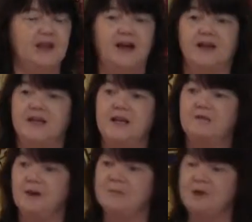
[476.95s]
And he
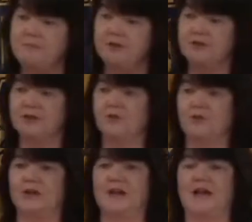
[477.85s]
remembered
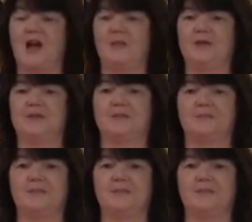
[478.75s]
what had happened.